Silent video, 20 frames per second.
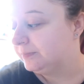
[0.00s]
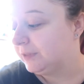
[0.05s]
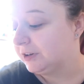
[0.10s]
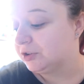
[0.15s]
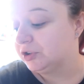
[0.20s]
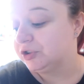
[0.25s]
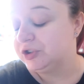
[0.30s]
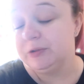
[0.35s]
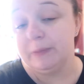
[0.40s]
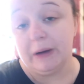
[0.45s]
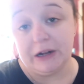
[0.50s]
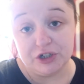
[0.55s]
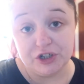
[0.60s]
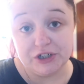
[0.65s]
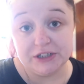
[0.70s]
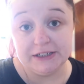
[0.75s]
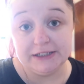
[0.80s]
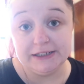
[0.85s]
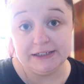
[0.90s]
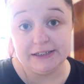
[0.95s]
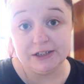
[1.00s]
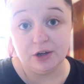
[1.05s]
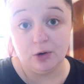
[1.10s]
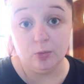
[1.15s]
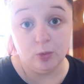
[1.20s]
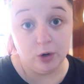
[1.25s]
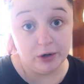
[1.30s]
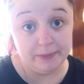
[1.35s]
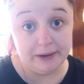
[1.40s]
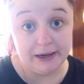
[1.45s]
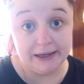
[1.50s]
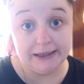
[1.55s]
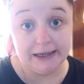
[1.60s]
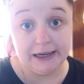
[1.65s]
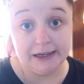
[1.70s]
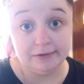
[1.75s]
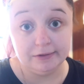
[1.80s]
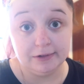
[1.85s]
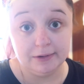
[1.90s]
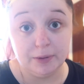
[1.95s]
got two mattresses on one bed
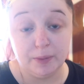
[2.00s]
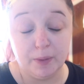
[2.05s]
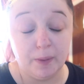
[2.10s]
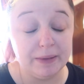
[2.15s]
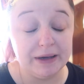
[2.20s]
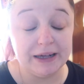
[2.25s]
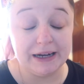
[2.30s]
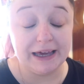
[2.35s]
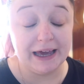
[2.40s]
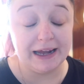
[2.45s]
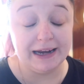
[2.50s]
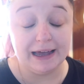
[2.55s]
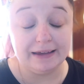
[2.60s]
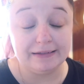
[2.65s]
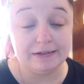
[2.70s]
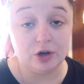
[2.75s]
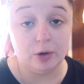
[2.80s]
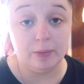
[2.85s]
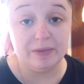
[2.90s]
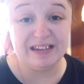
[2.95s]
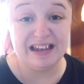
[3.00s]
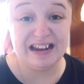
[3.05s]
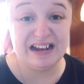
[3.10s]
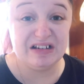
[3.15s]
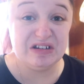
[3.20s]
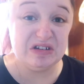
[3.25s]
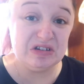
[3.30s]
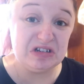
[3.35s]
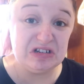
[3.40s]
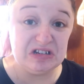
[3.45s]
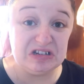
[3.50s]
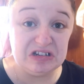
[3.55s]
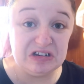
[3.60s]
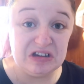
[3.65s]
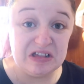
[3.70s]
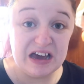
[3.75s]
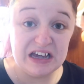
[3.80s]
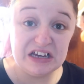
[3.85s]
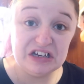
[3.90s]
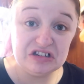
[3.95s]
now. I'm probably gonna get nasty comments saying, oh, you shouldn't do
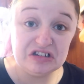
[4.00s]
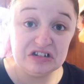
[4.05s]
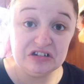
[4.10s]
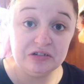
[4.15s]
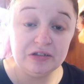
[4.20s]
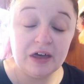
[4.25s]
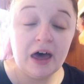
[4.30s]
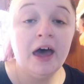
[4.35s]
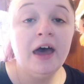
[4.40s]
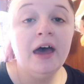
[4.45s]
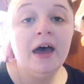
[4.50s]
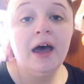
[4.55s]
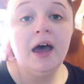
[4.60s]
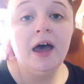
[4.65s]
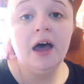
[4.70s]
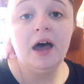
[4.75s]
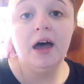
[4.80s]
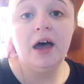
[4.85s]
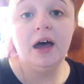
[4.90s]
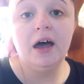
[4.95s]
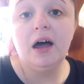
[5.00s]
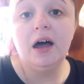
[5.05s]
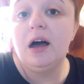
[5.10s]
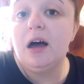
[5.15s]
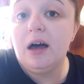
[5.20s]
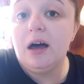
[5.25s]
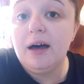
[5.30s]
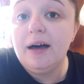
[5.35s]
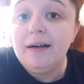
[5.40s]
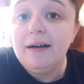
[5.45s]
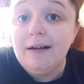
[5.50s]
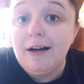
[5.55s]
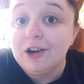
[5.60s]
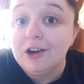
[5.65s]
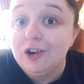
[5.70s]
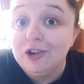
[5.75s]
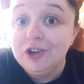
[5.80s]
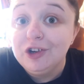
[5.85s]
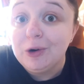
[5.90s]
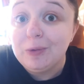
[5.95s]
that, you shouldn't do that. I've
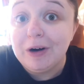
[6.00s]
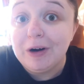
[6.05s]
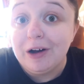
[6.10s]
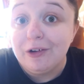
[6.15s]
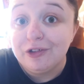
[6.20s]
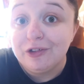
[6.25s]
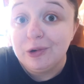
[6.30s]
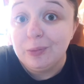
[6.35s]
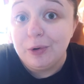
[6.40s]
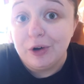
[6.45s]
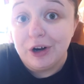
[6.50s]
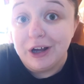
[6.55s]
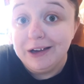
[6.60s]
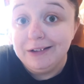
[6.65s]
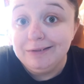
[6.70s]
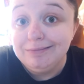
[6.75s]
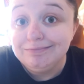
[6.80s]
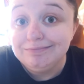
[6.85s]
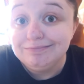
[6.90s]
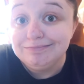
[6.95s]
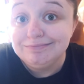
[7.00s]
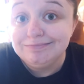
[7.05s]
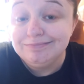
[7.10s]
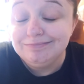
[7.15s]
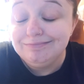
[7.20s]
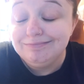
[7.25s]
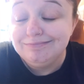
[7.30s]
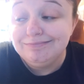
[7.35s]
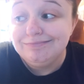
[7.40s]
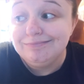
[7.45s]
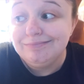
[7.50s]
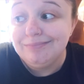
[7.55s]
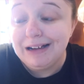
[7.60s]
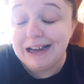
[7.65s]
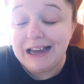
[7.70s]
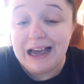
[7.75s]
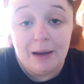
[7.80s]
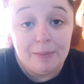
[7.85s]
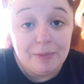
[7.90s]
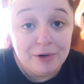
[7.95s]
got nowhere else to put it. I
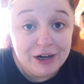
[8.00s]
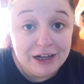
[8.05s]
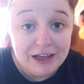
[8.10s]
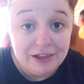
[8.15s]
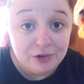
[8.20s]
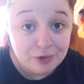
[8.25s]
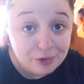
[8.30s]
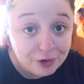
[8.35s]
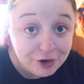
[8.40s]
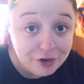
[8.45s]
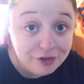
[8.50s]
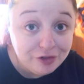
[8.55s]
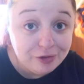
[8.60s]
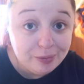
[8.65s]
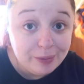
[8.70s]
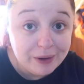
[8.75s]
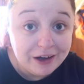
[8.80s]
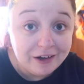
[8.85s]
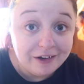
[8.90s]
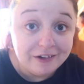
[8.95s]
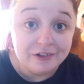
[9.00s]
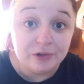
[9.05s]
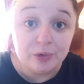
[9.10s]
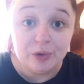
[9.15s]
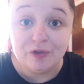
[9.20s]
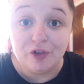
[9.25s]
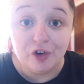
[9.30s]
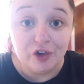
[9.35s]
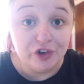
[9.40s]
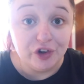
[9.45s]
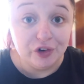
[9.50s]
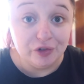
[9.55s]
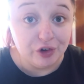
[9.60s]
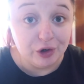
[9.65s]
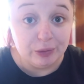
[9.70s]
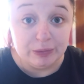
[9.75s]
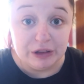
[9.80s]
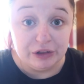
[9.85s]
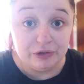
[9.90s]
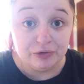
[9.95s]
can't put it in the roof because we've got no
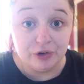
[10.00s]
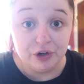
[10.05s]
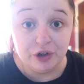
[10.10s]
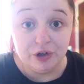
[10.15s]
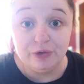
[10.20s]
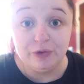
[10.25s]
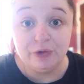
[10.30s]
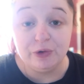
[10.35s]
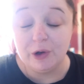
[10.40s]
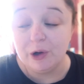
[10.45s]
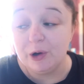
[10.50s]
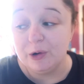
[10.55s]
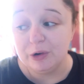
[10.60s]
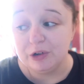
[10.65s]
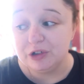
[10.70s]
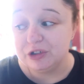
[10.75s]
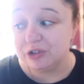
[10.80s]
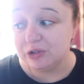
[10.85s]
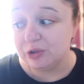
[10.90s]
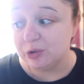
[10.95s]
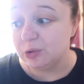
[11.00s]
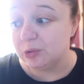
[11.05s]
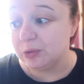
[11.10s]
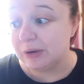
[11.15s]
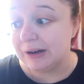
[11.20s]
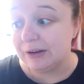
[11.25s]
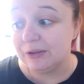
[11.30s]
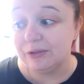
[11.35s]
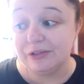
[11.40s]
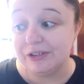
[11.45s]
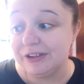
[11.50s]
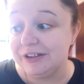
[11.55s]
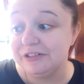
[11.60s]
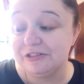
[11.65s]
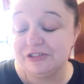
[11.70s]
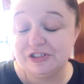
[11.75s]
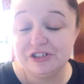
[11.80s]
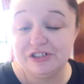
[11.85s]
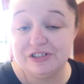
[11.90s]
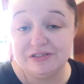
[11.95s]
room in the roof. So I just thought, well, let's
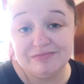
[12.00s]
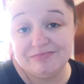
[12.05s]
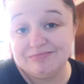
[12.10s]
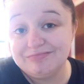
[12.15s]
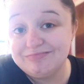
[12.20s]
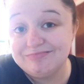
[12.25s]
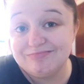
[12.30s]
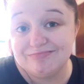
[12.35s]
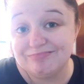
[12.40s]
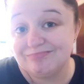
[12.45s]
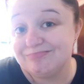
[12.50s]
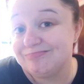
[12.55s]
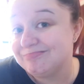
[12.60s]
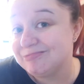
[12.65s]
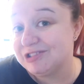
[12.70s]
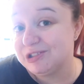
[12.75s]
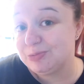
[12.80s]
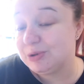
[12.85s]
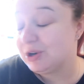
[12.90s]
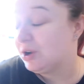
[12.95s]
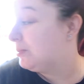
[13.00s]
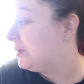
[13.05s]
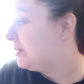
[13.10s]
put it on